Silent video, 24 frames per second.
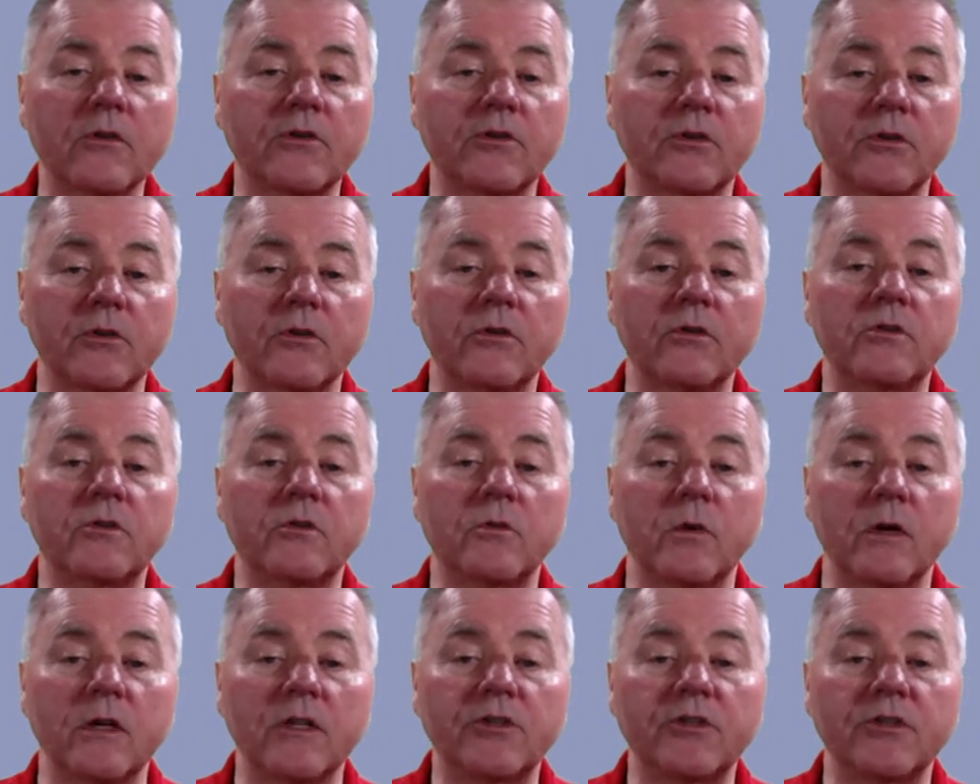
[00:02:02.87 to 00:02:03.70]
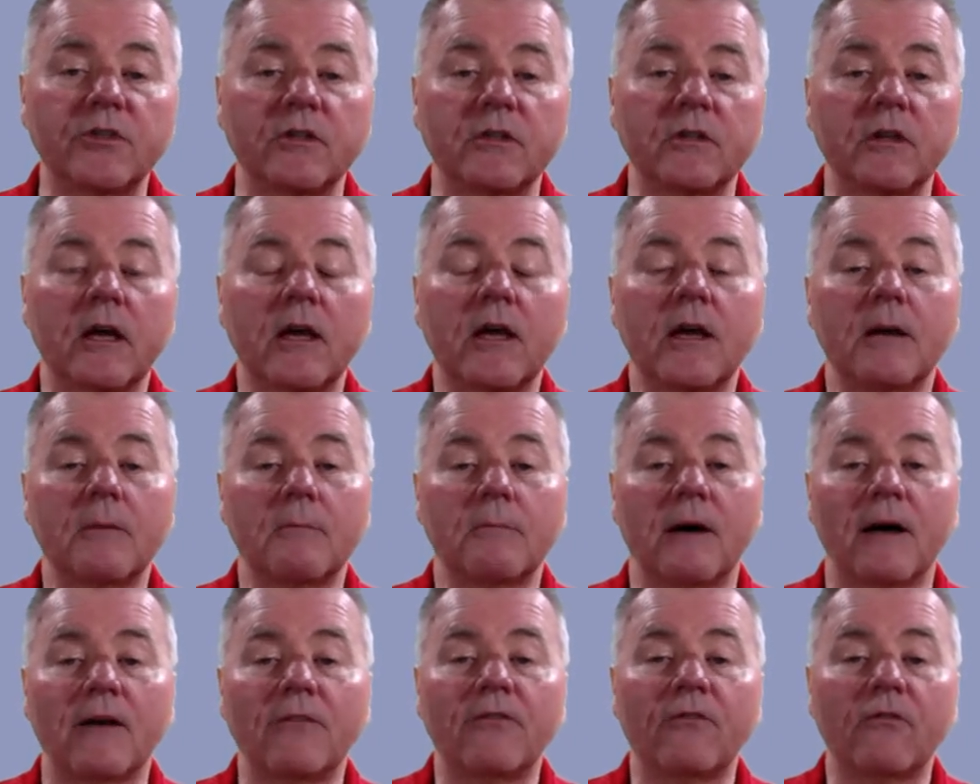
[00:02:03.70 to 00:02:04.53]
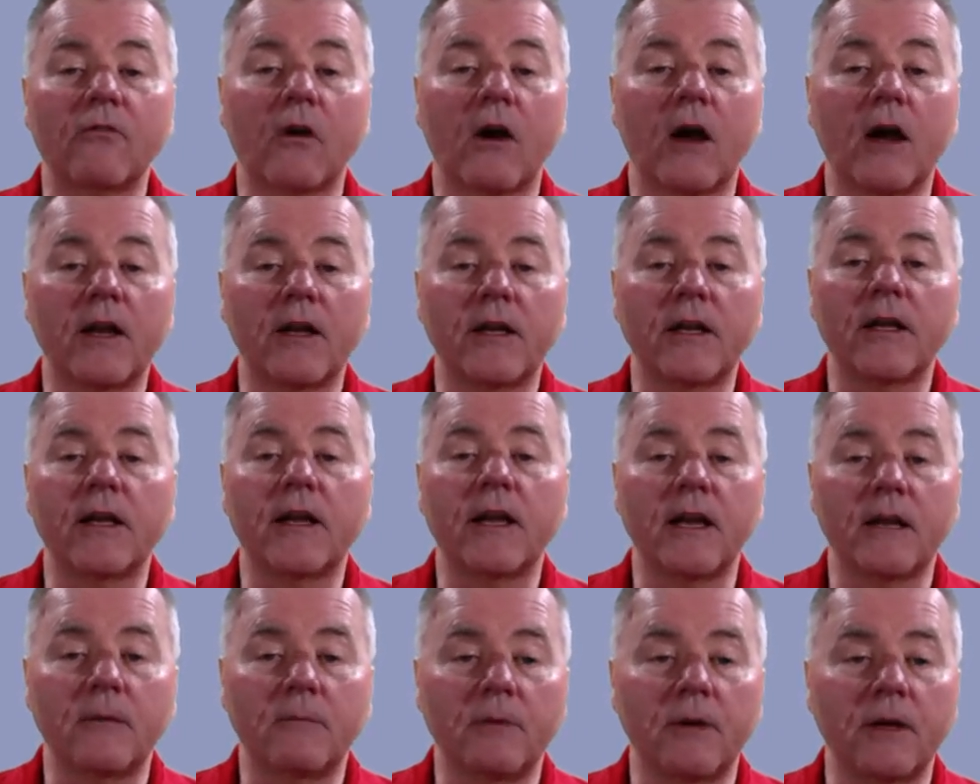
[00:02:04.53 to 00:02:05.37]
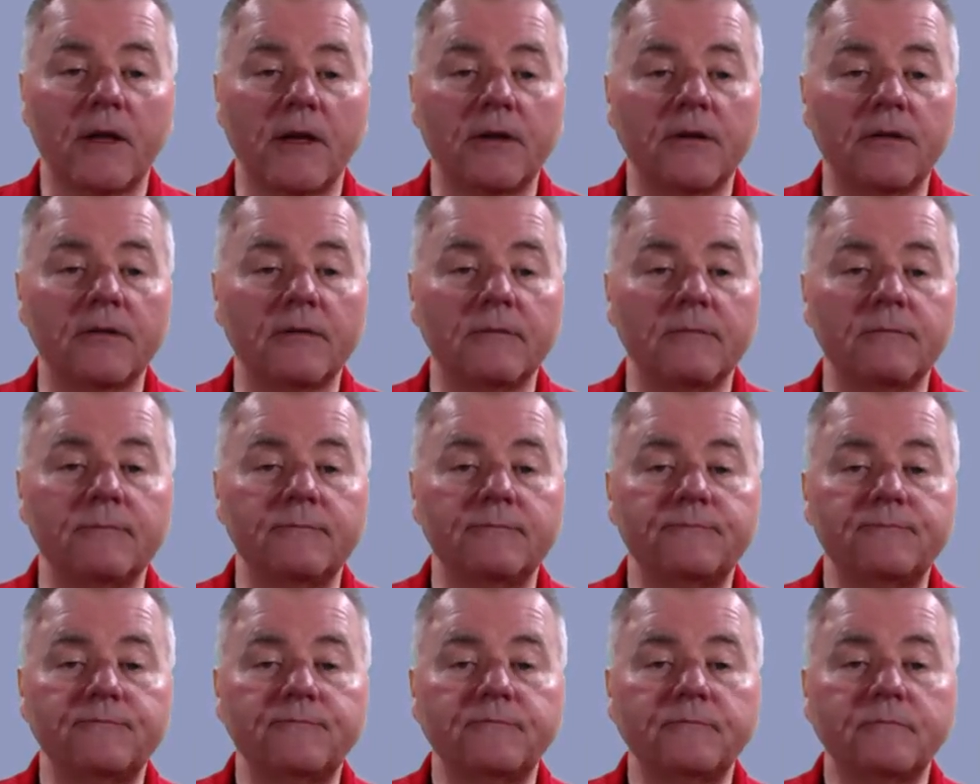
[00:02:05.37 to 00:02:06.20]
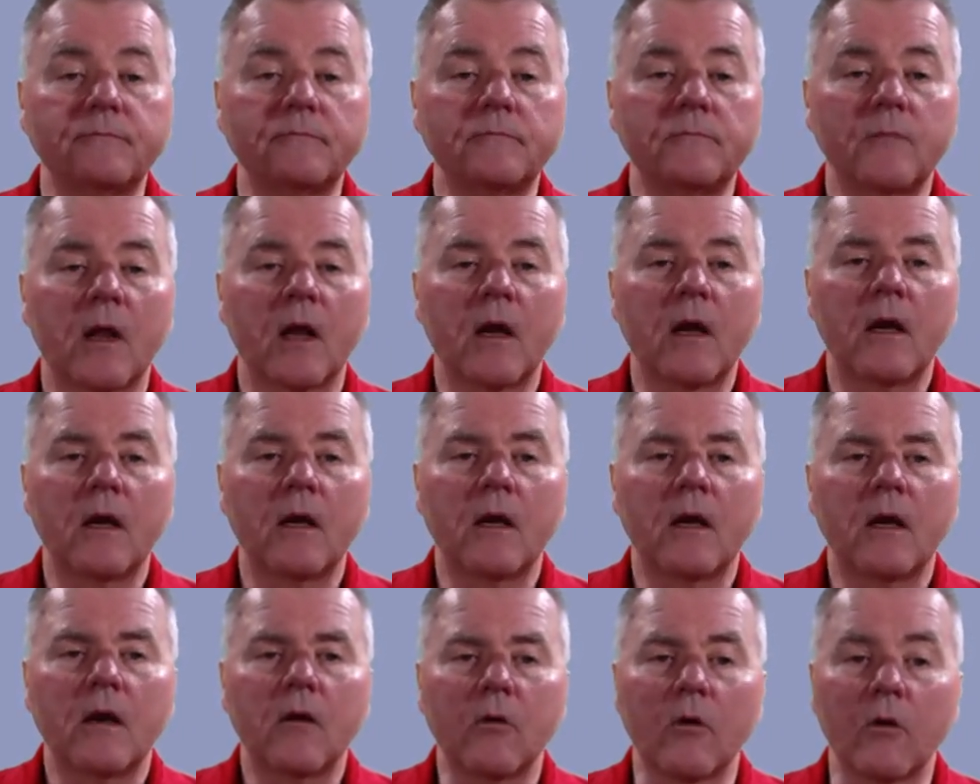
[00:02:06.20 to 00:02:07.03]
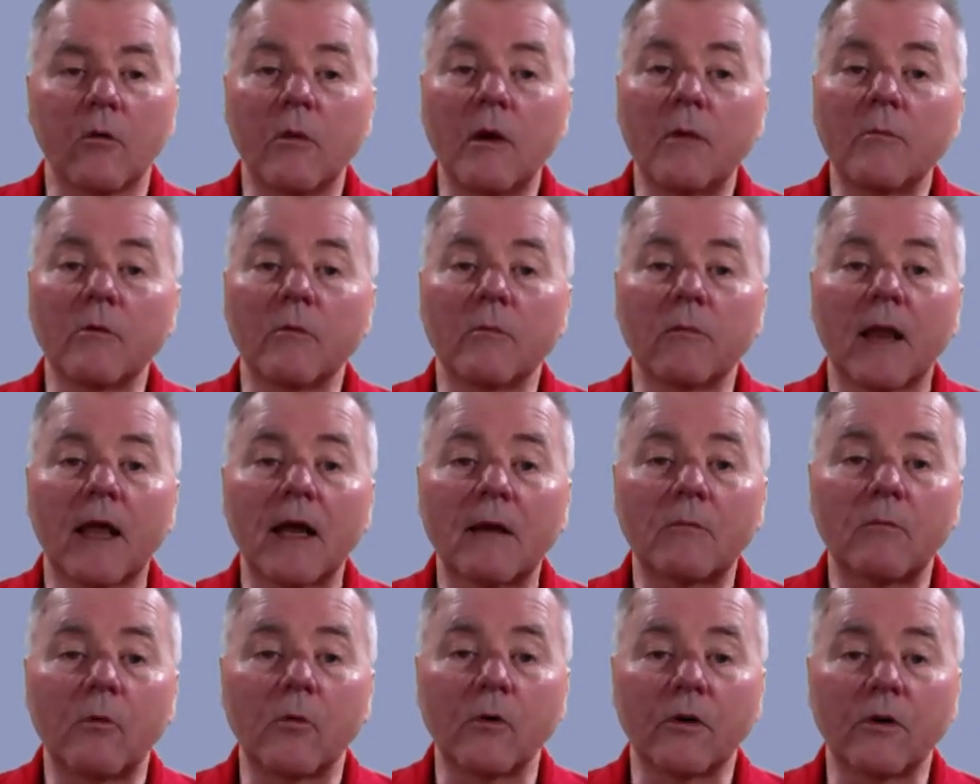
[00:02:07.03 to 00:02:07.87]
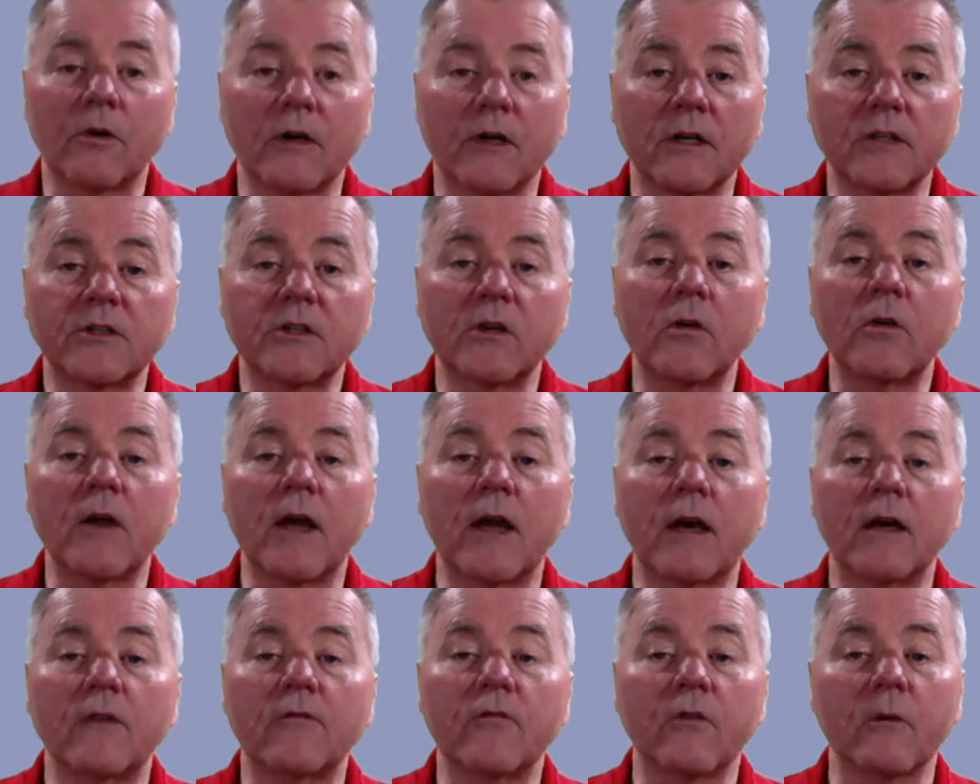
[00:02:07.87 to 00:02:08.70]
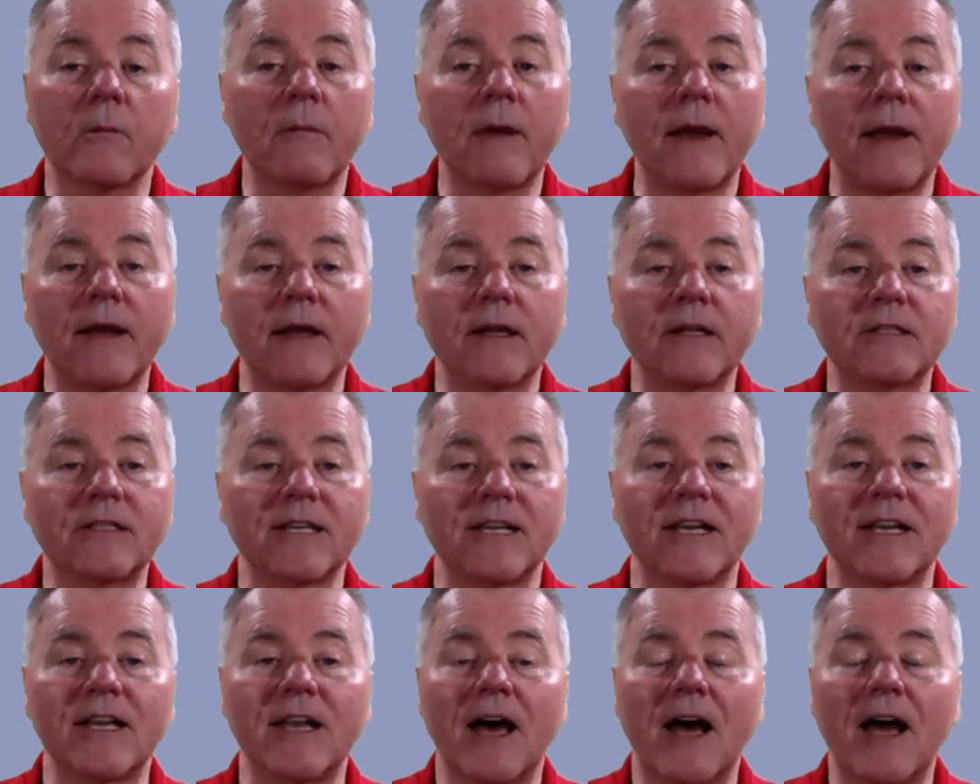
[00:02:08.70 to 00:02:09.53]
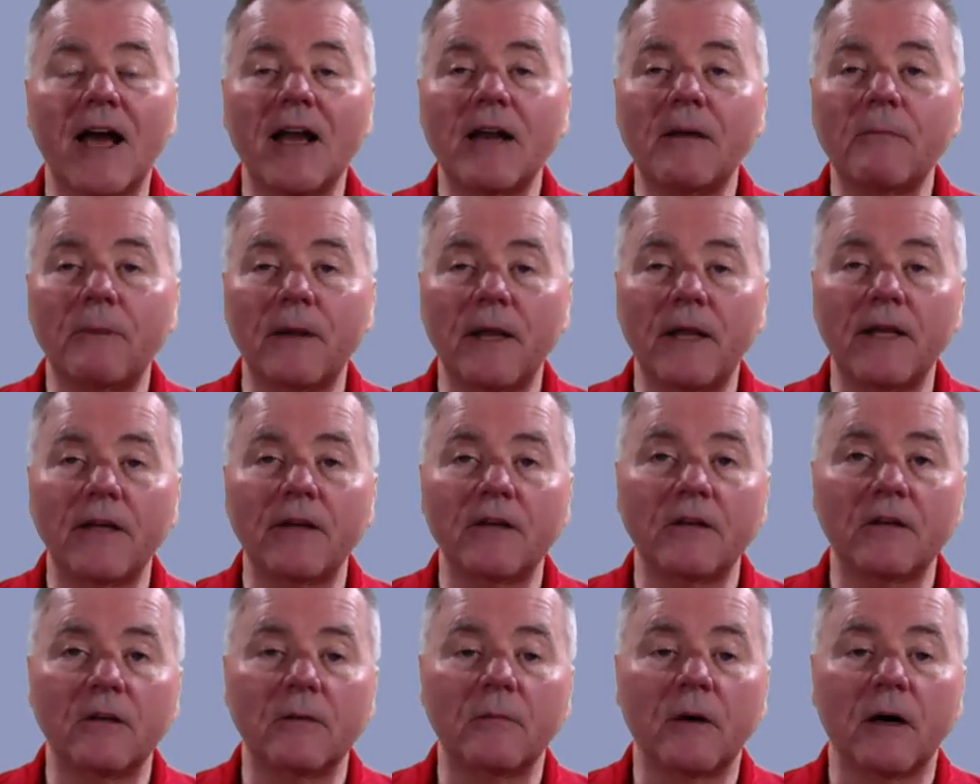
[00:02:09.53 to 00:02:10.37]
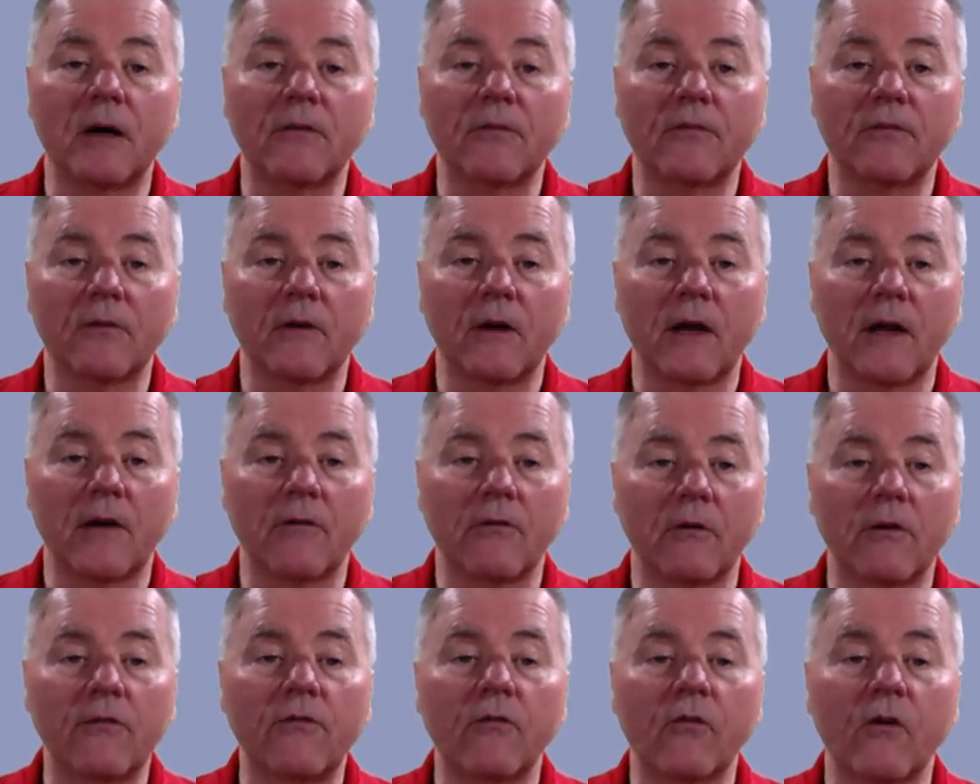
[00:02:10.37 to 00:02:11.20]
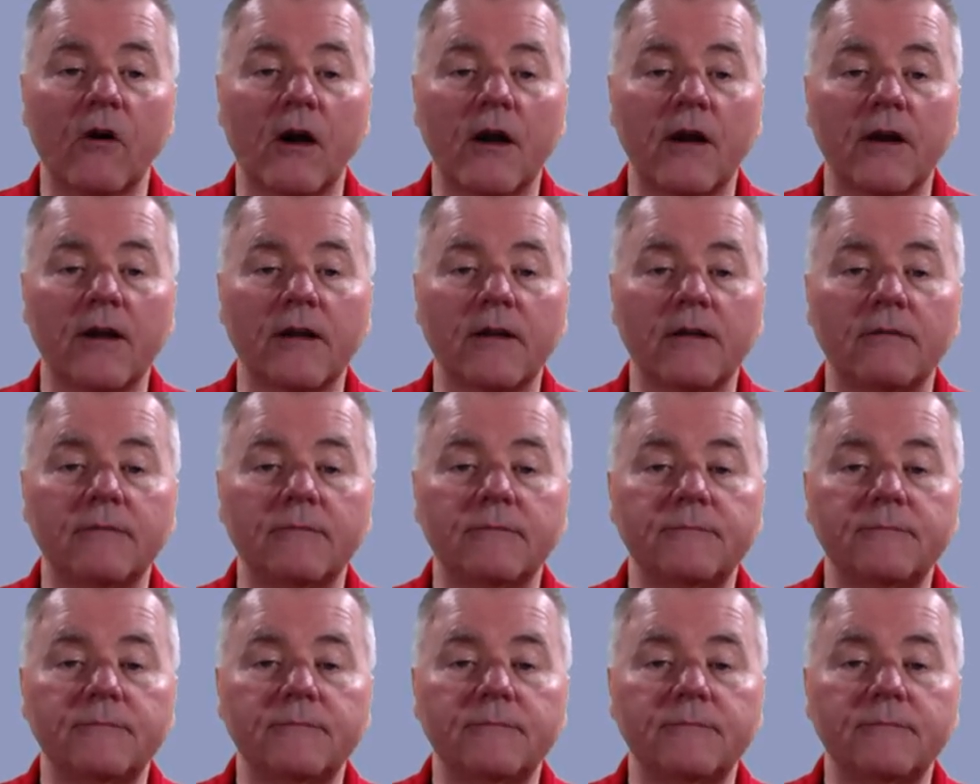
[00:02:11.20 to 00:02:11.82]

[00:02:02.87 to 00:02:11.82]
student's question by Friday at 8 p.m. Remember, Blackboard does go down for maintenance at 9 p.m. on every Friday.